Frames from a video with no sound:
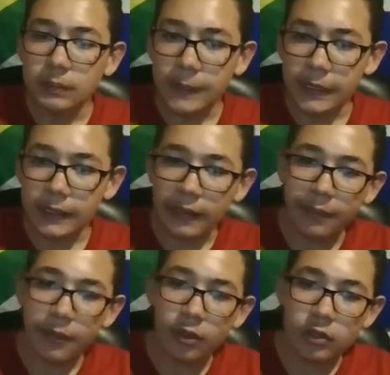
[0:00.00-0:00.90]
But
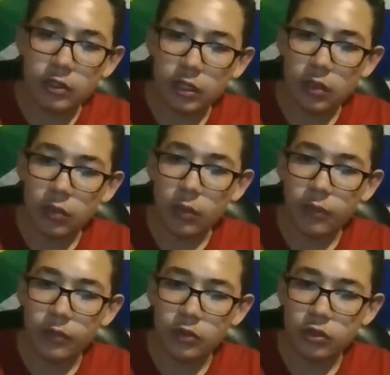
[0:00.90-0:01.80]
I'm going to go
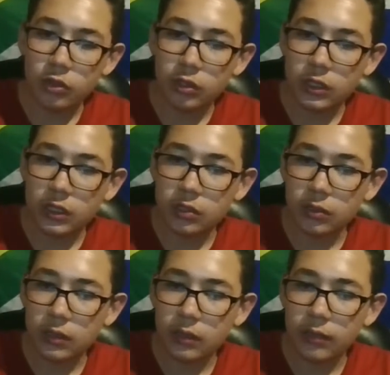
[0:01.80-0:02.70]
with a draw in this
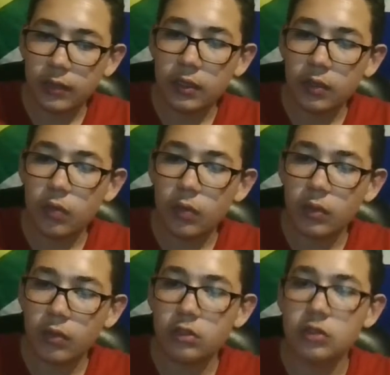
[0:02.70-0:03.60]
one. I reckon a
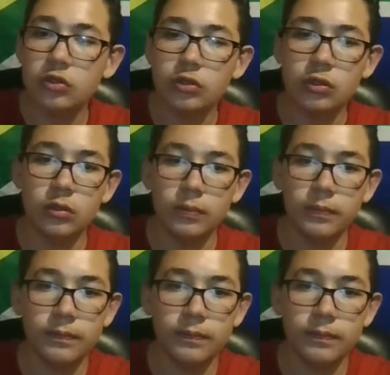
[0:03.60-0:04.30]
1-1 draw.